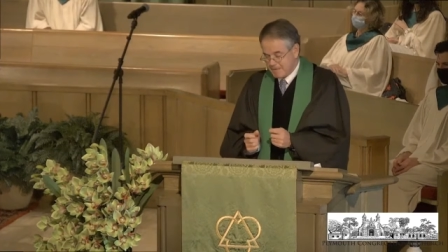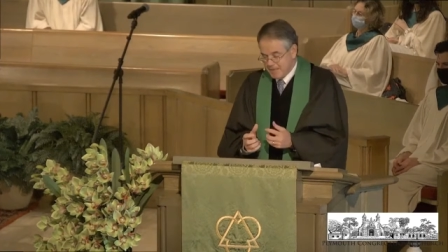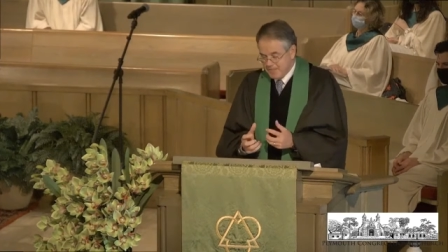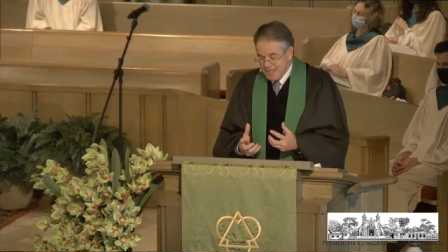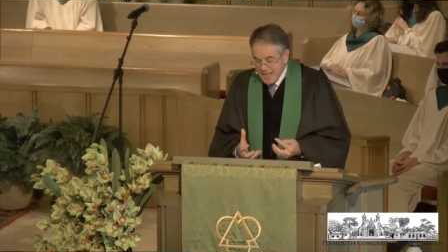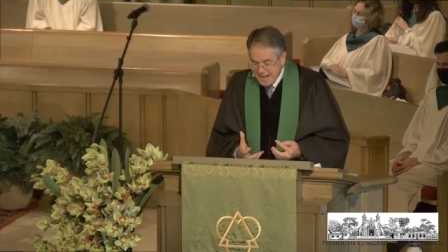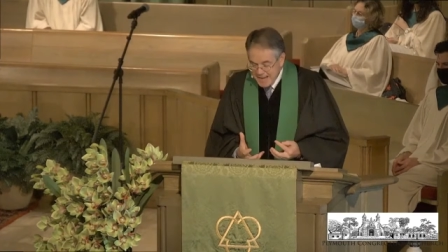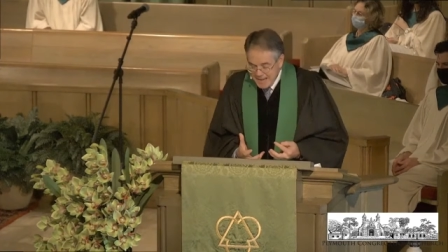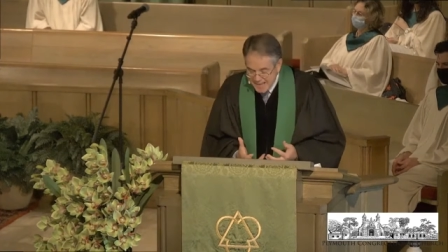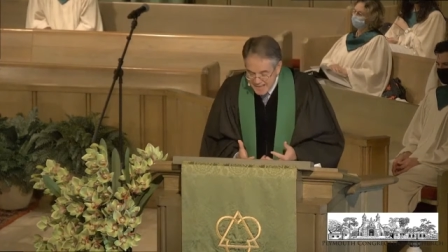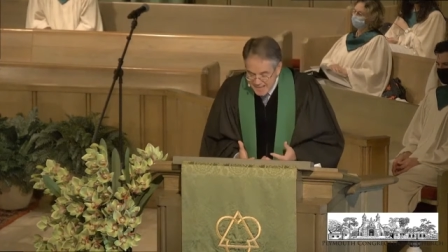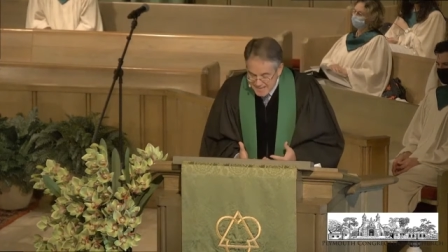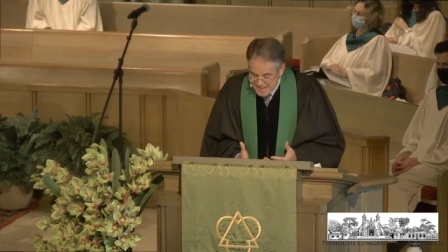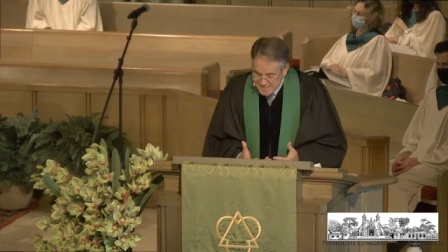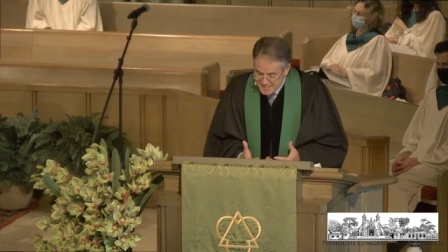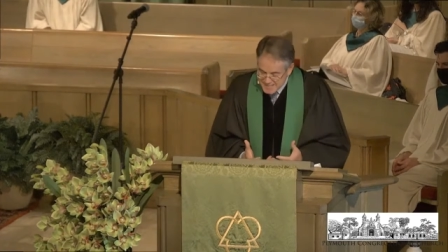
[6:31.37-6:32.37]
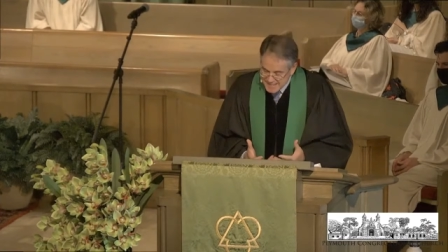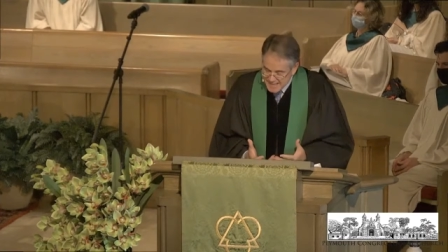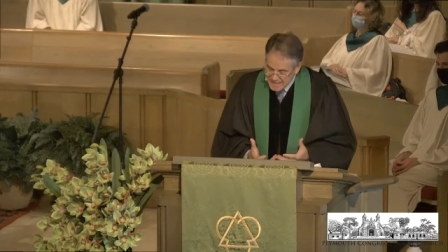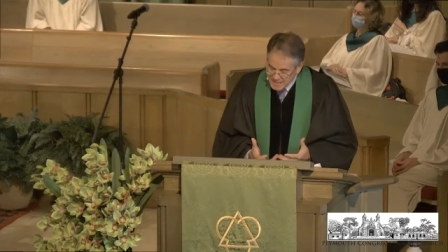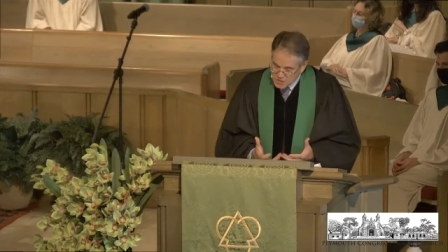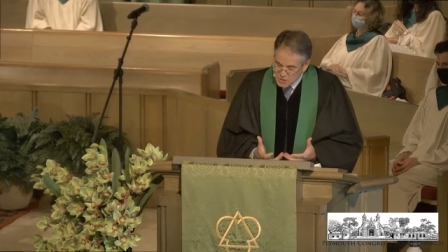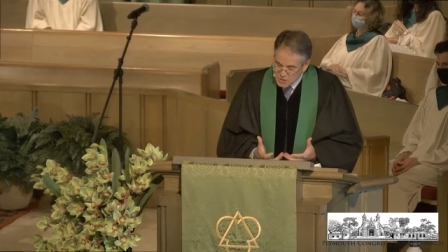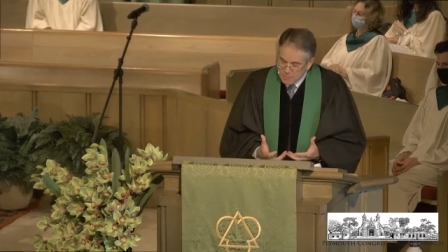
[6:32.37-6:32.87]
And then he
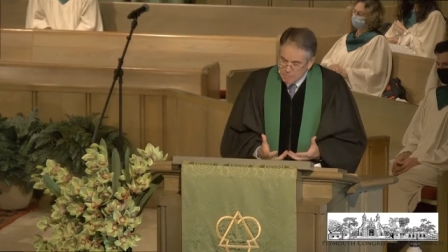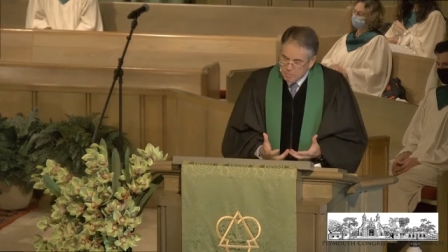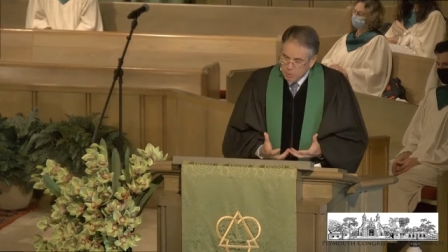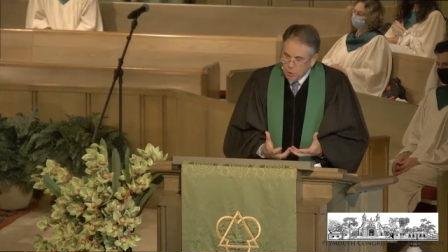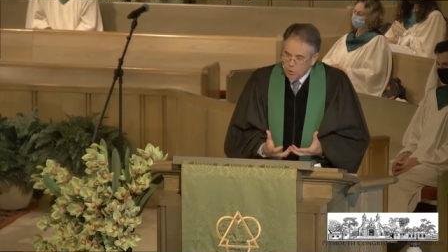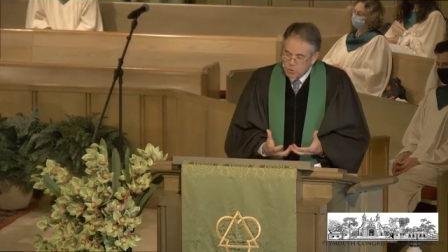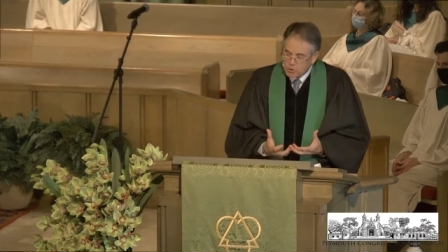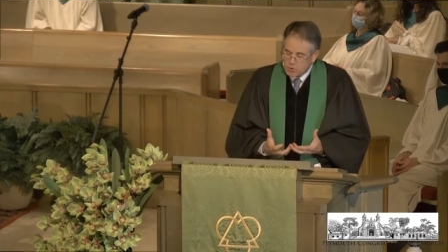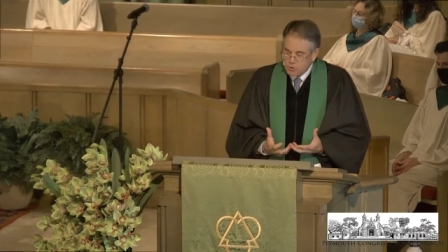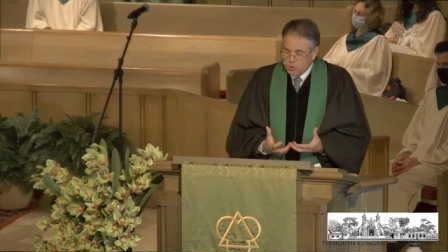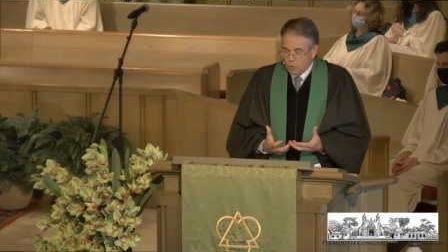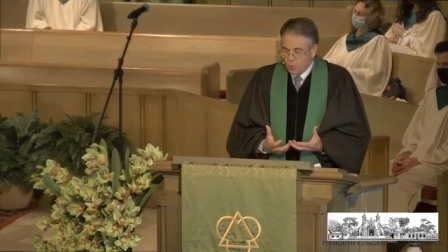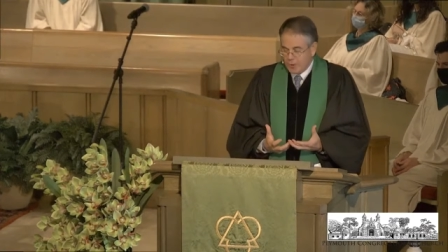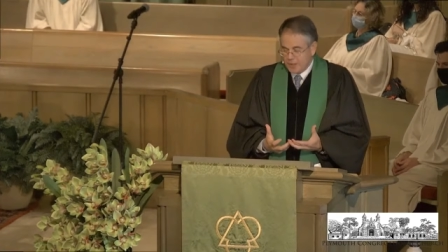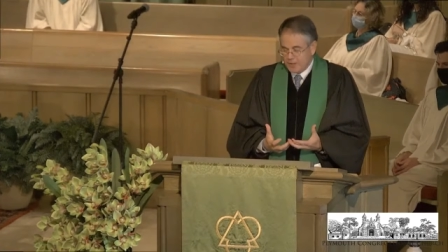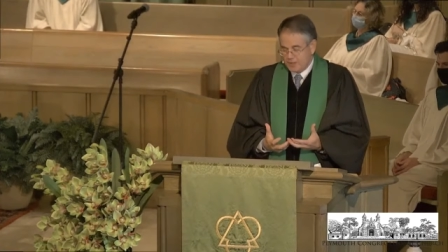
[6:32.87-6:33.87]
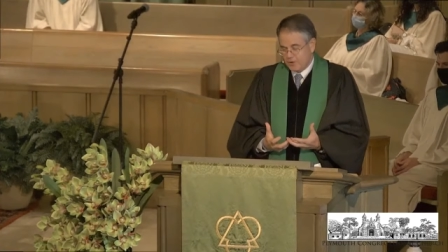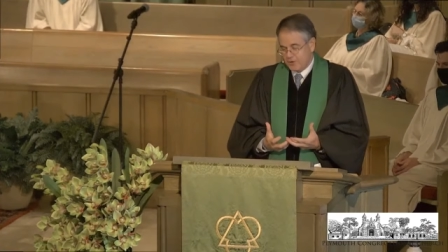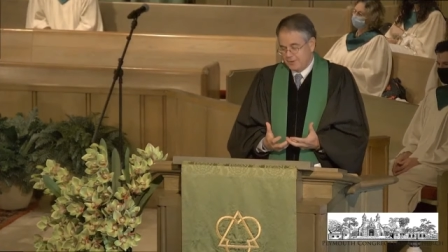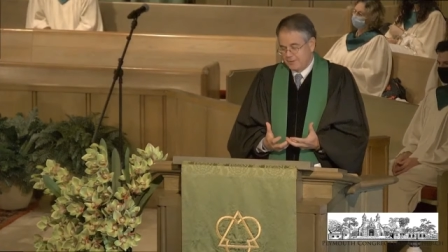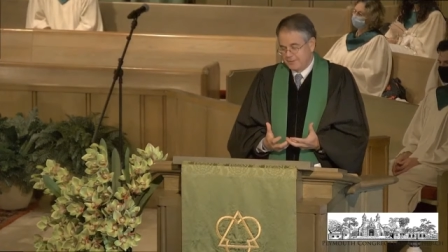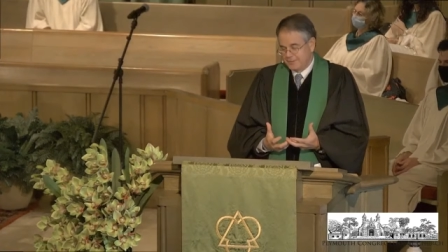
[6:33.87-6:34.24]
gets personal with her.